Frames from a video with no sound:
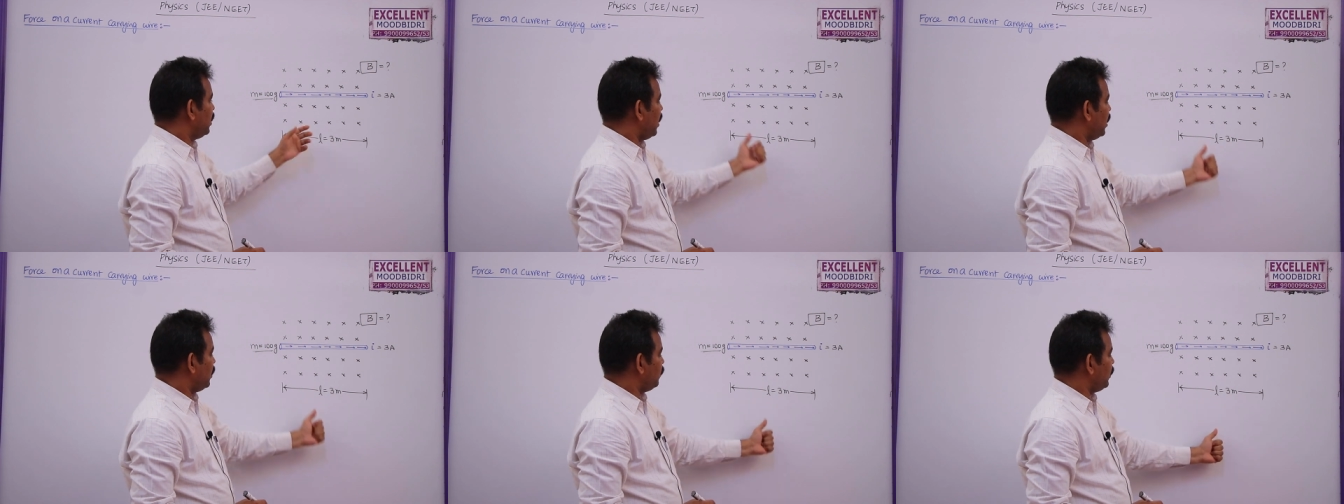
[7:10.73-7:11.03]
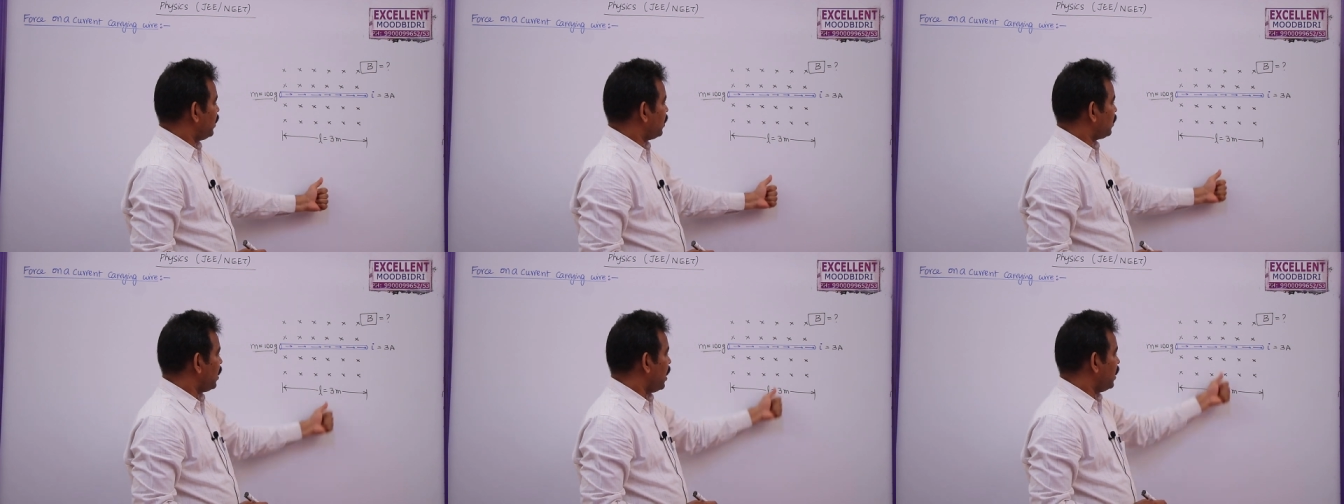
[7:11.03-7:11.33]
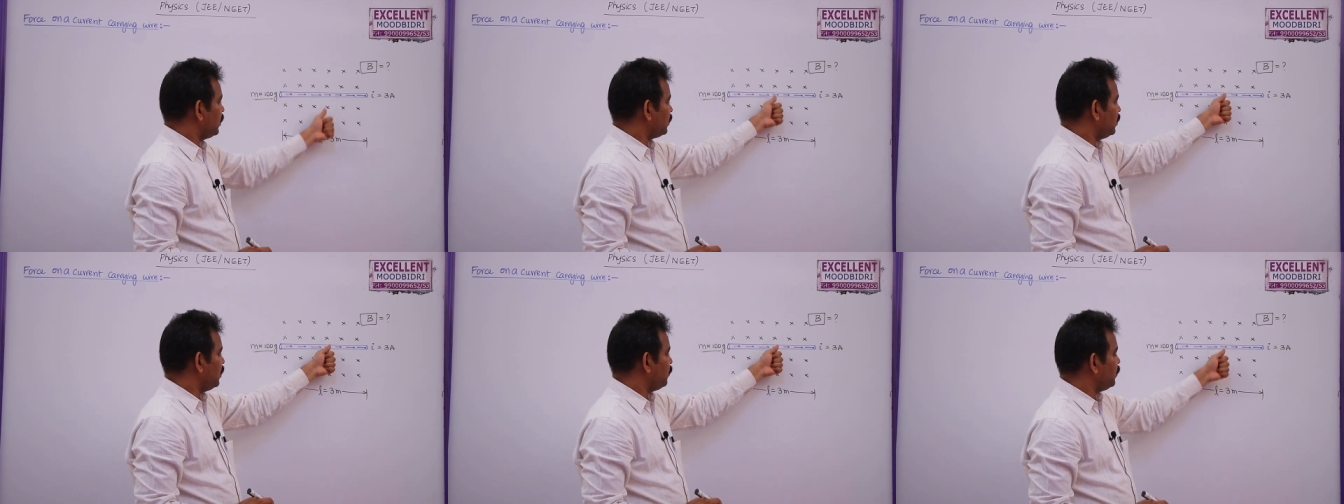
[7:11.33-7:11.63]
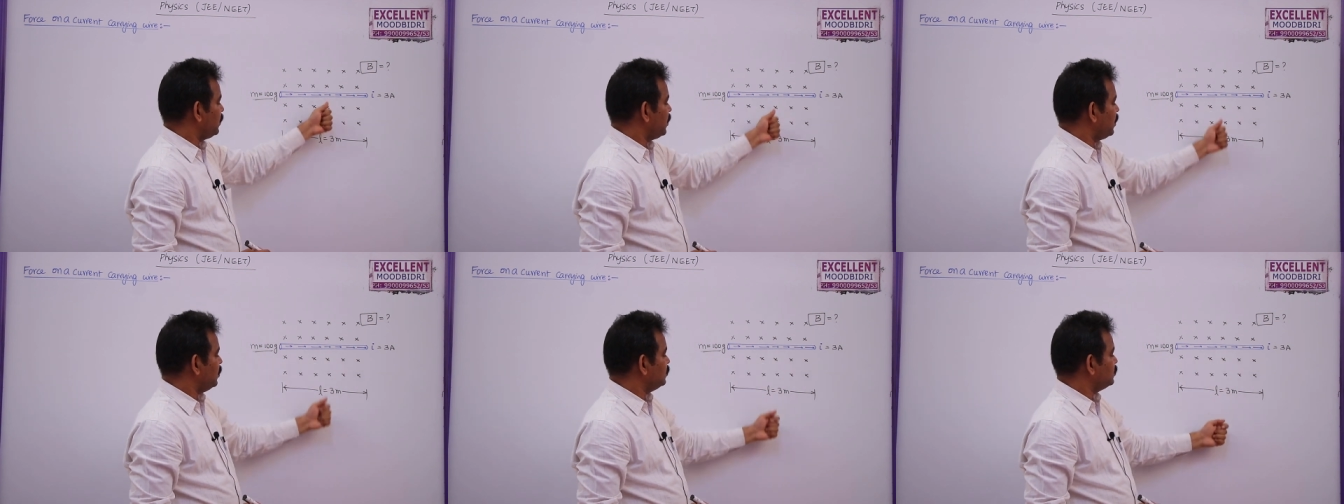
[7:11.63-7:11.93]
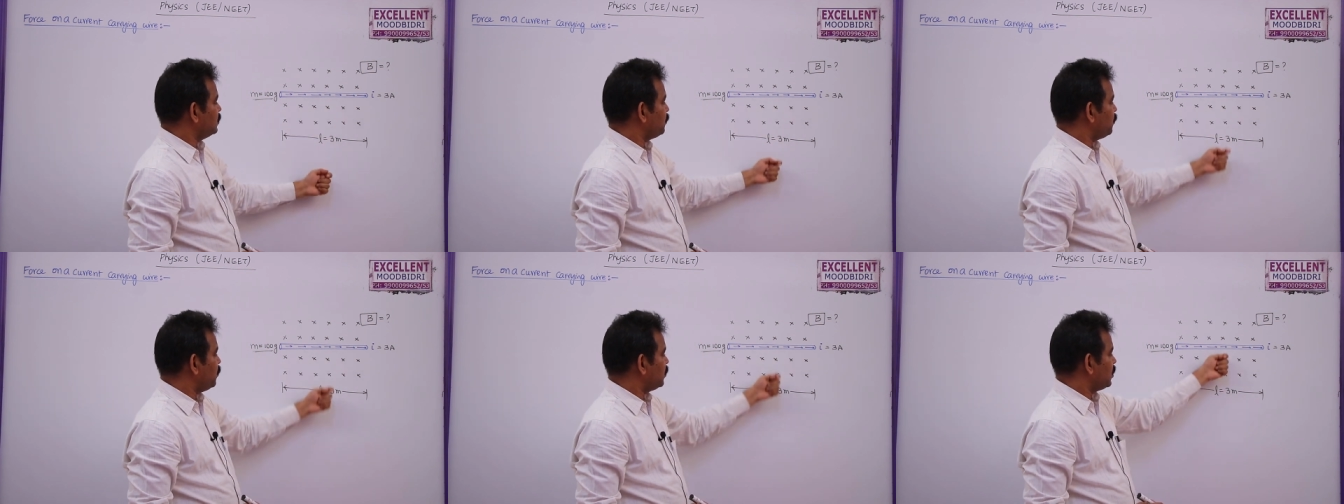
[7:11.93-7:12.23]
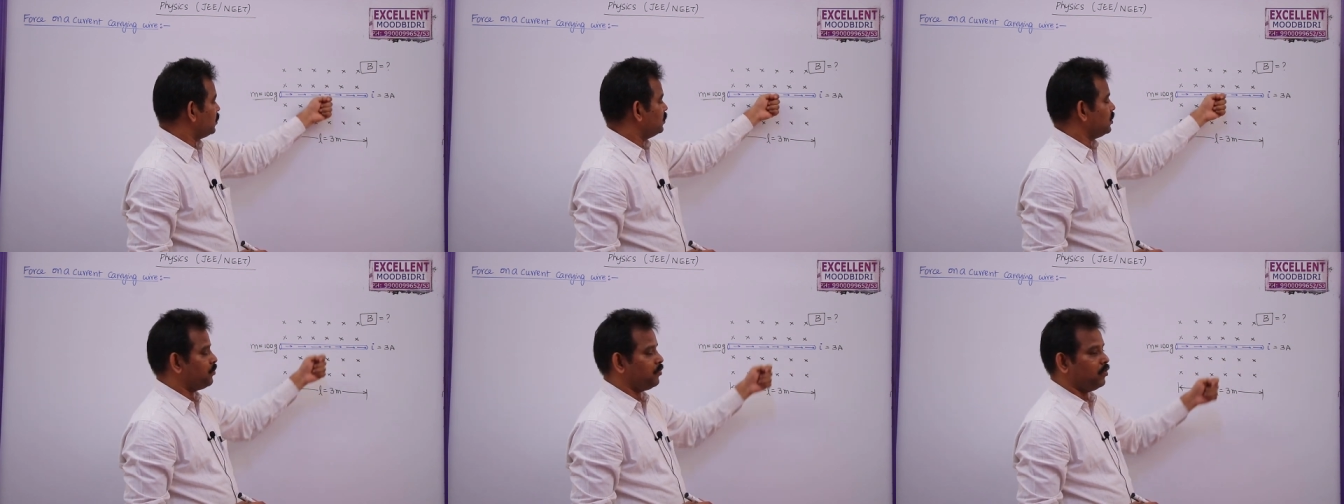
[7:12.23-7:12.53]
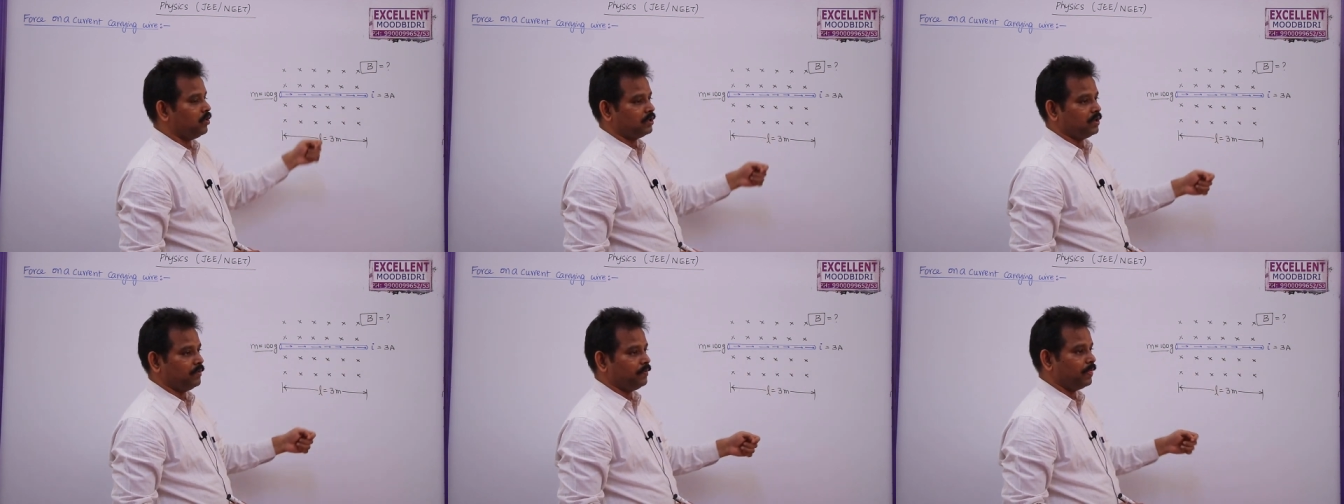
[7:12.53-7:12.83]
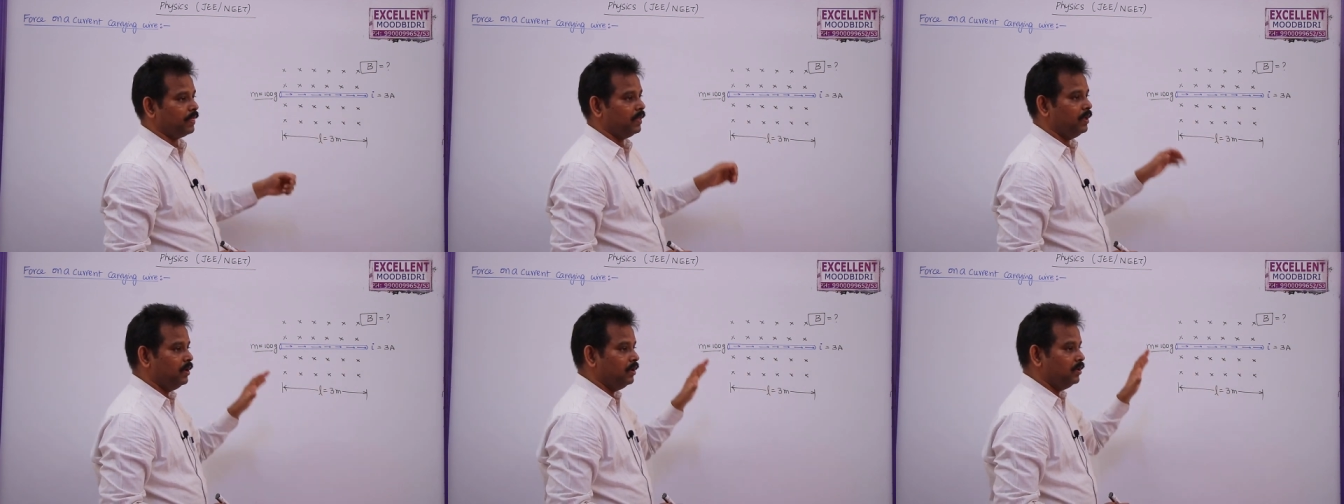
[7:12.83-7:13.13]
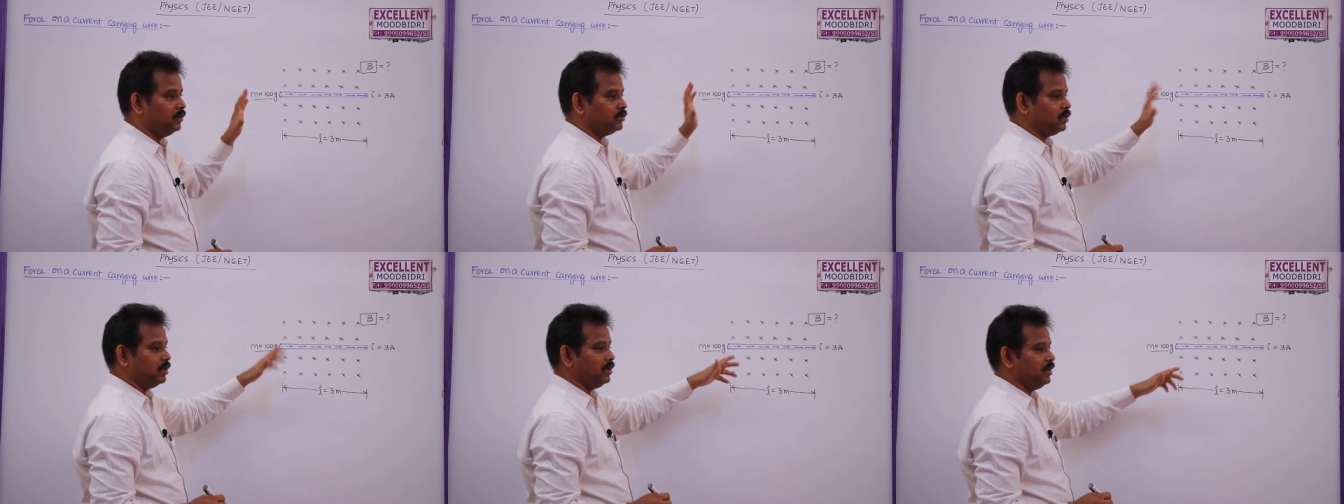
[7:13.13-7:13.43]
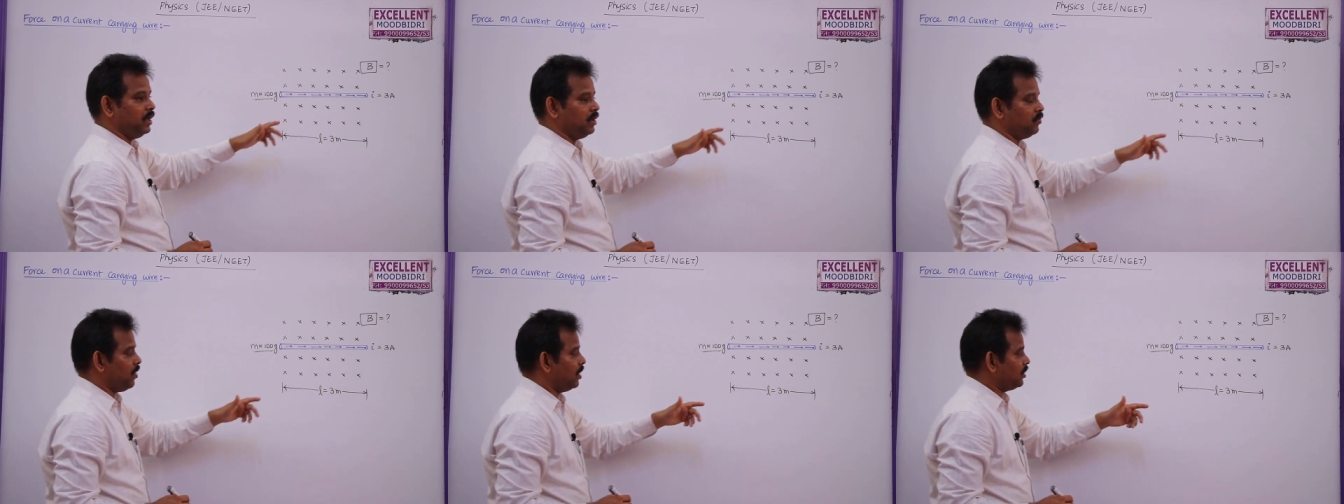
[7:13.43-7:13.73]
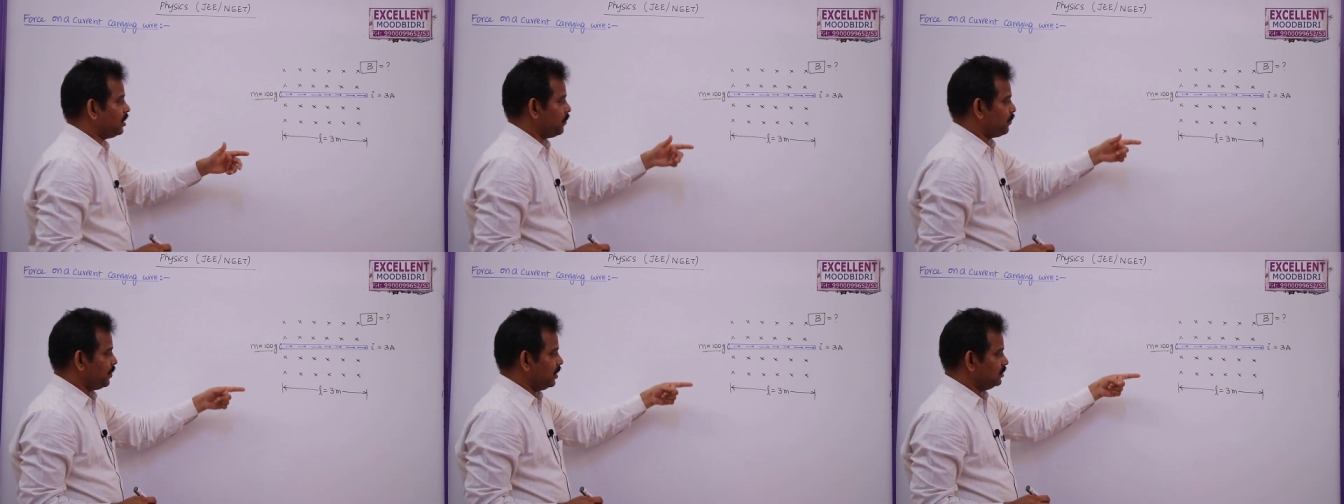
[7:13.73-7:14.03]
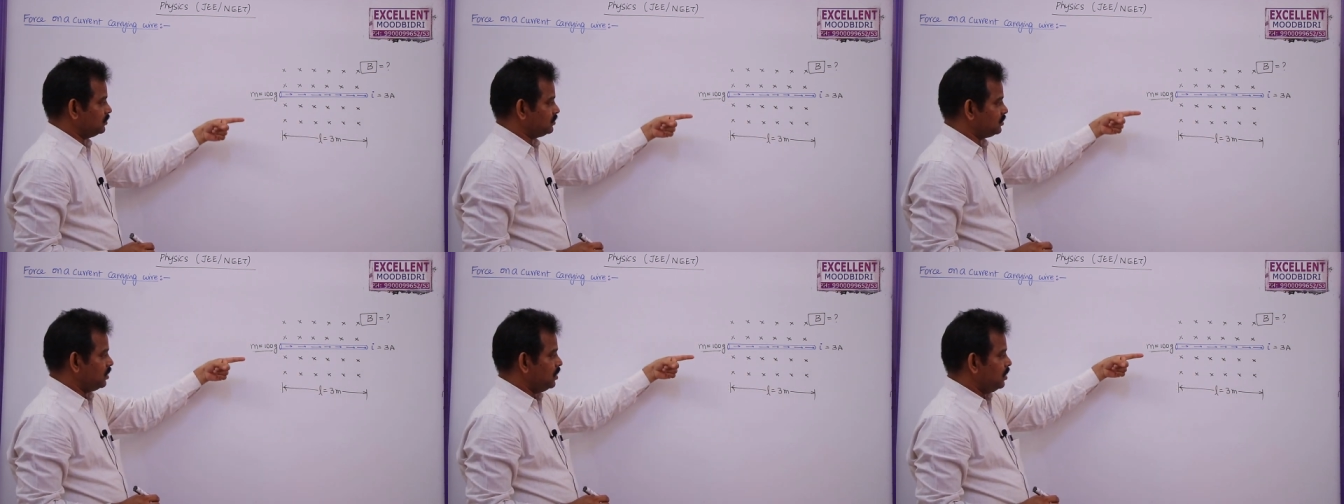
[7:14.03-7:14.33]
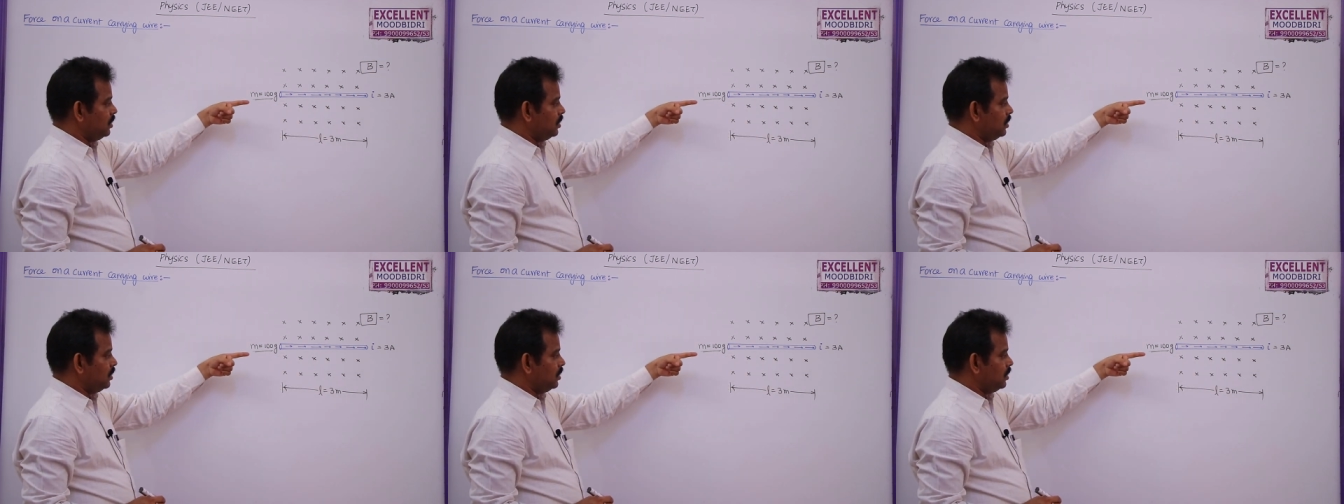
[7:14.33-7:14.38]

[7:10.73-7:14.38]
or we are not keeping any support at the bottom. So here what happens,